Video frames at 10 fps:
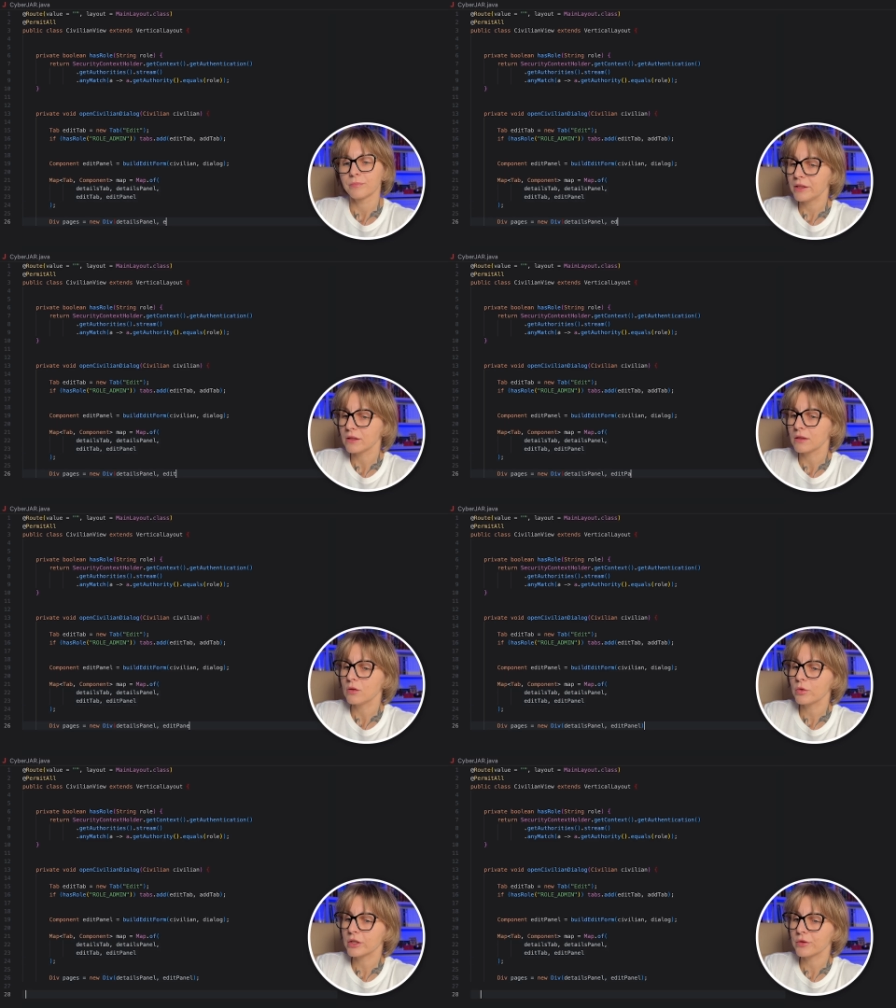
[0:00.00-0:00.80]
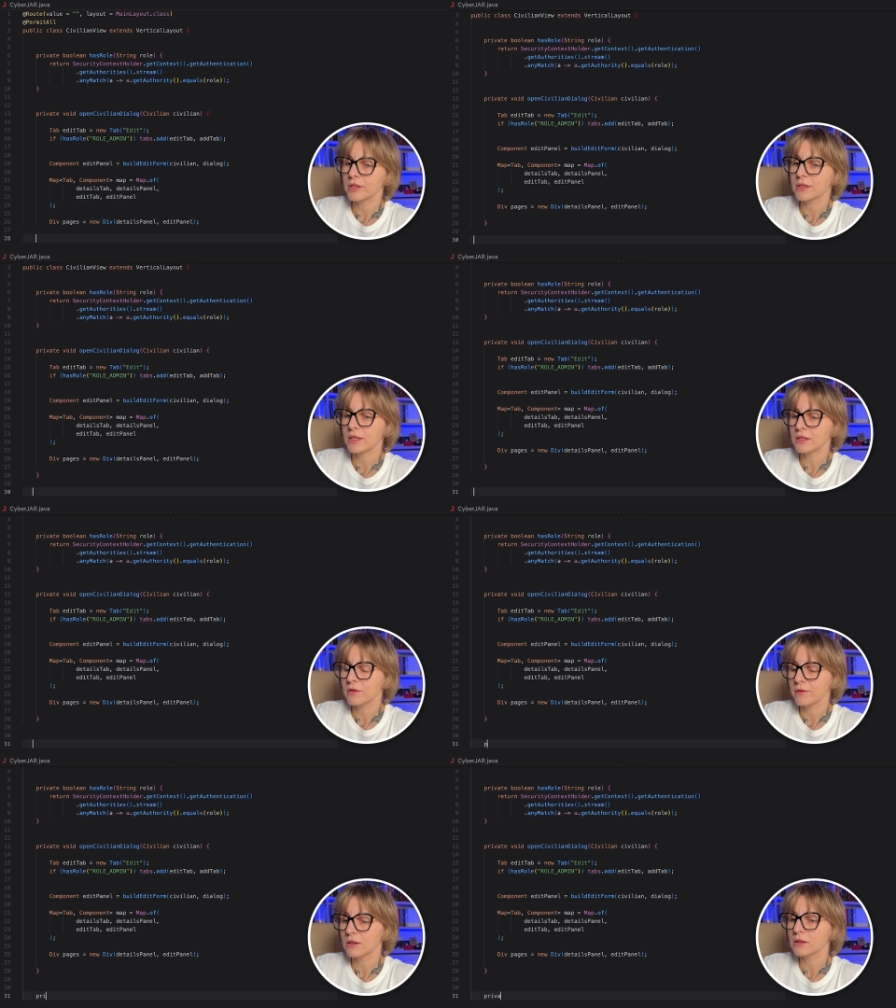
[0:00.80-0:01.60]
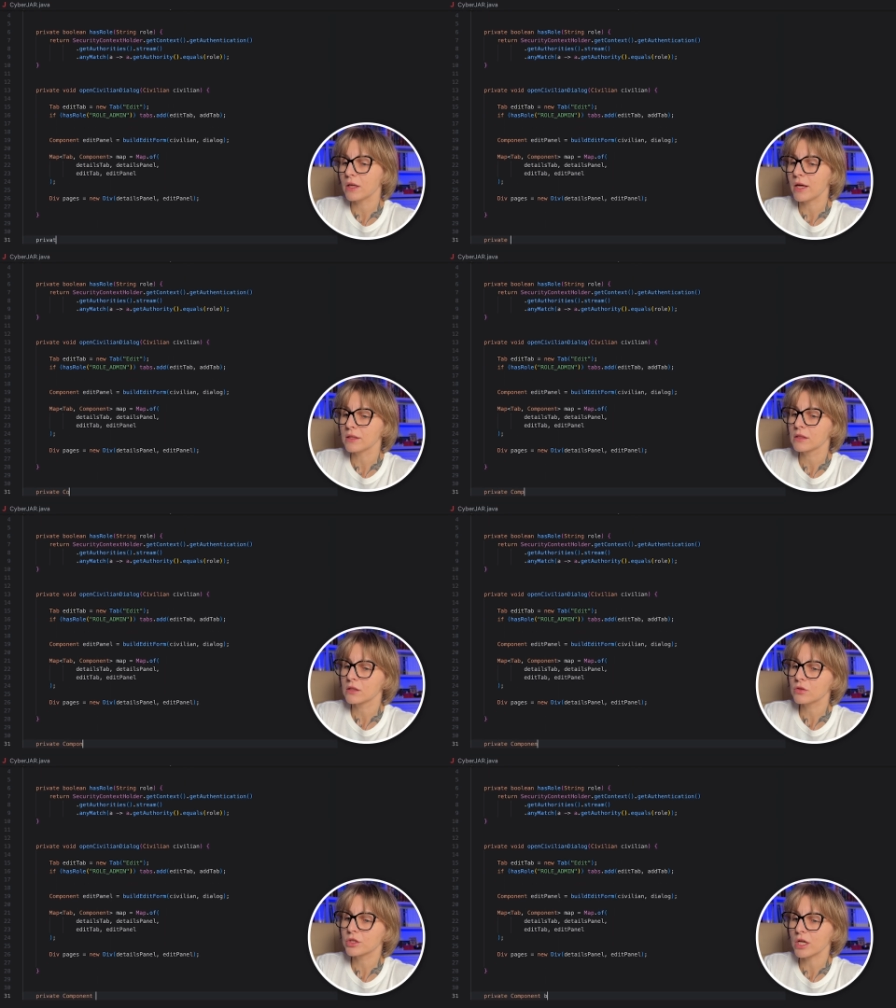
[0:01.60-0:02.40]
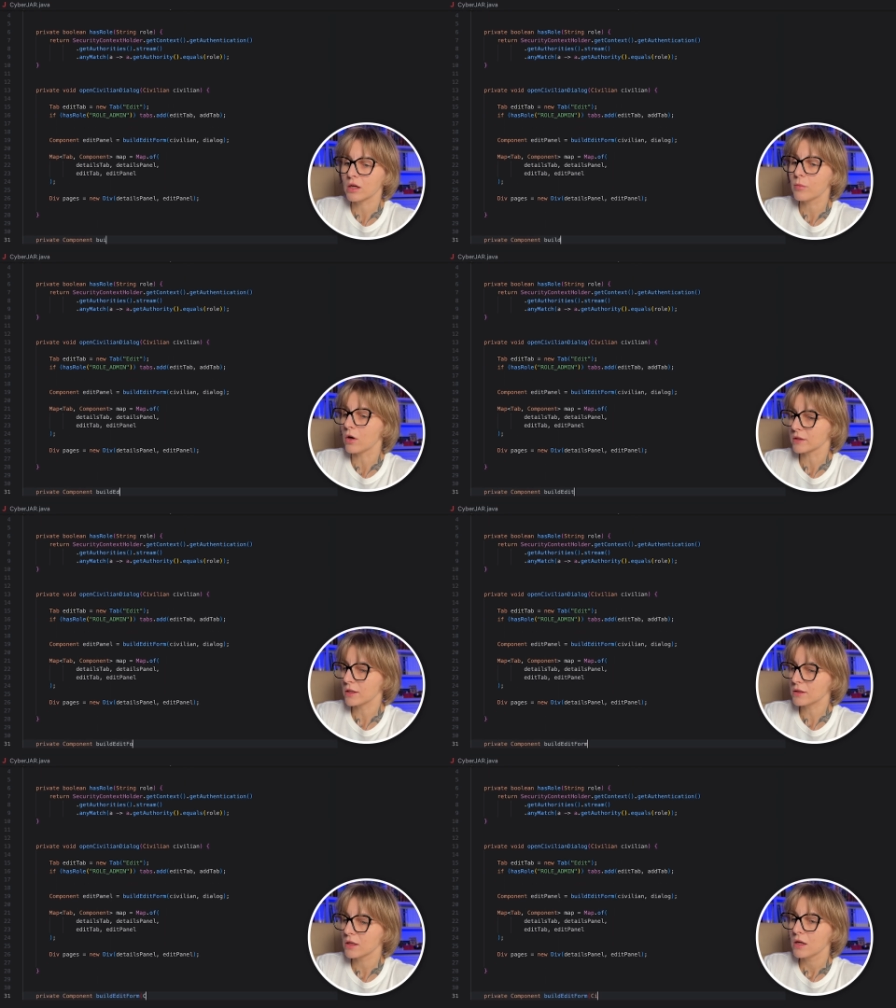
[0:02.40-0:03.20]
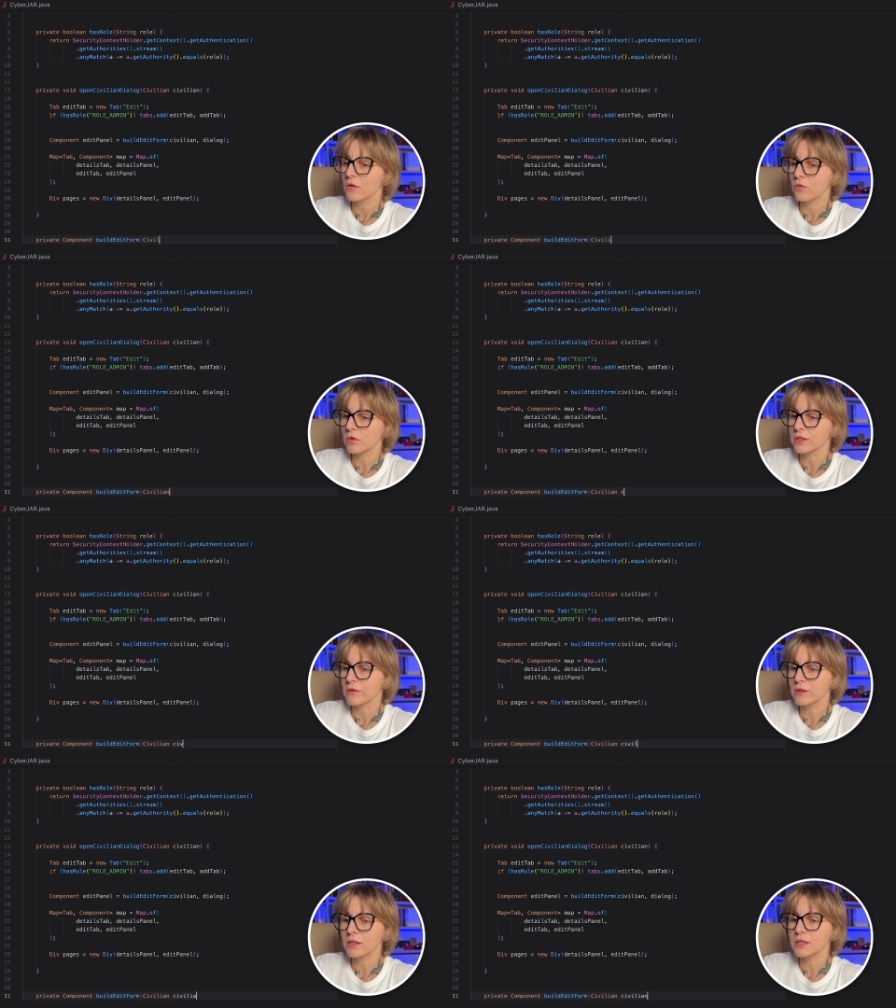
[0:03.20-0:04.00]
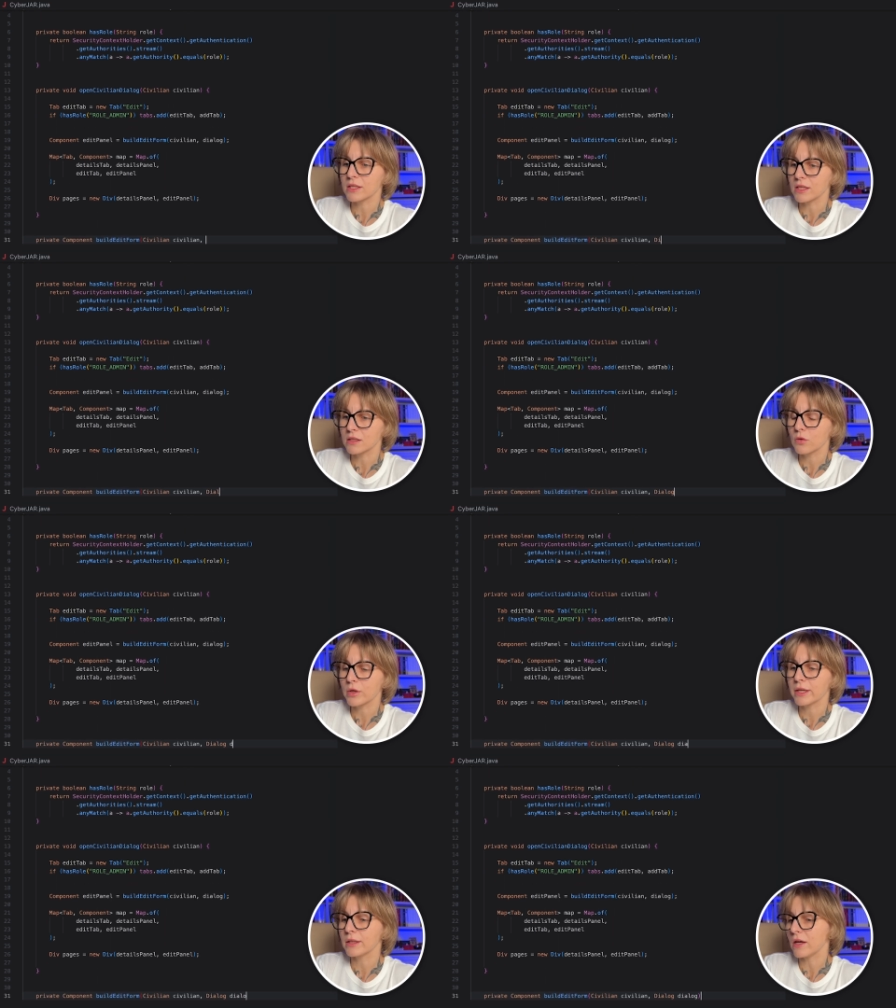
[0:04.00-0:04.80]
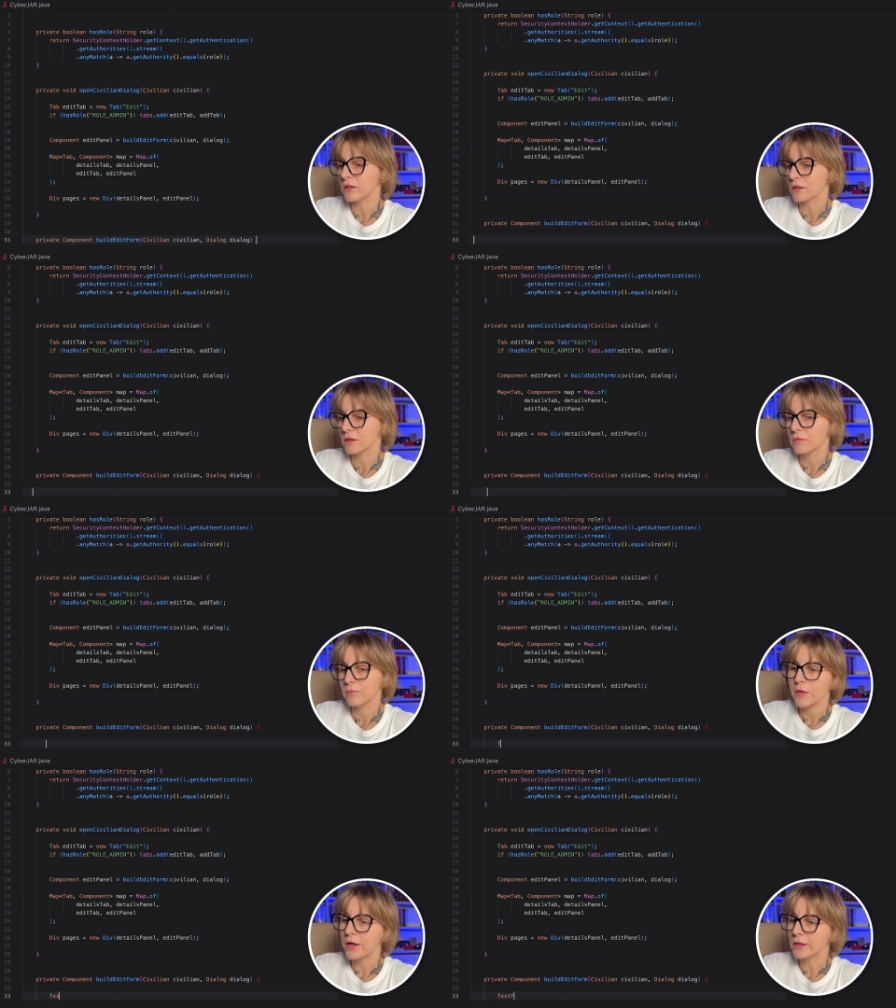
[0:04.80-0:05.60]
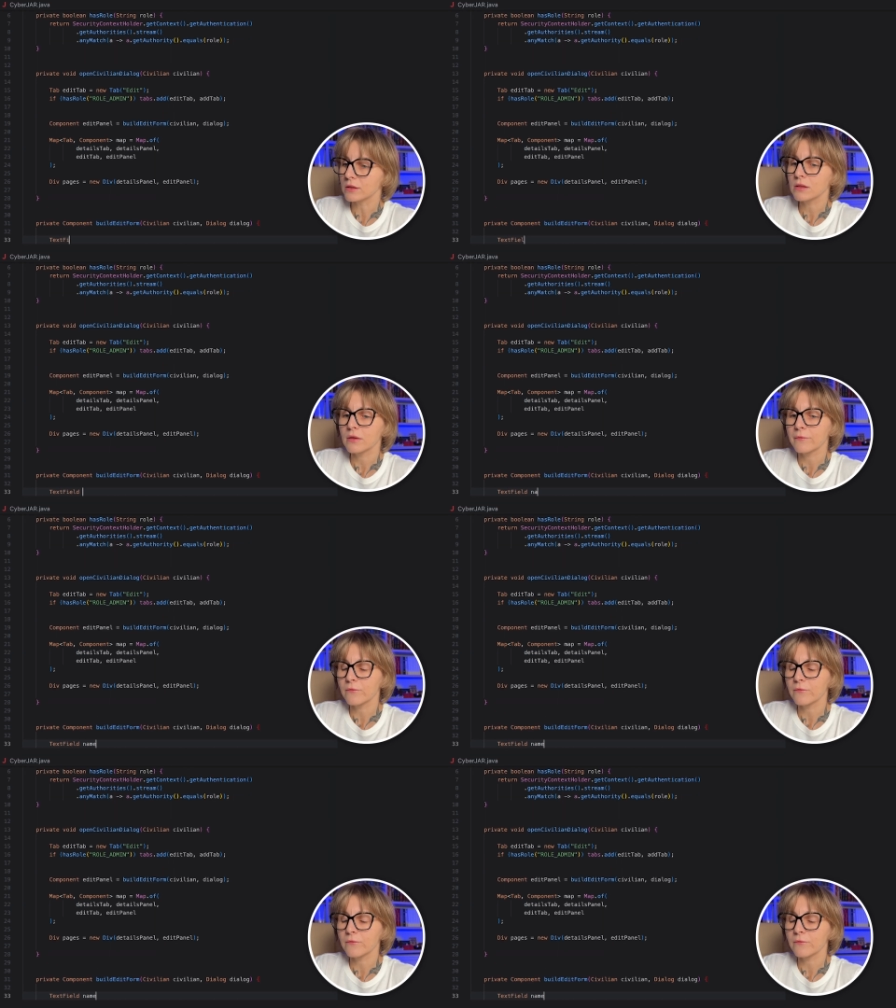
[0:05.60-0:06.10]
Here, we create a text field and two checkboxes for civilian data we can edit. Then,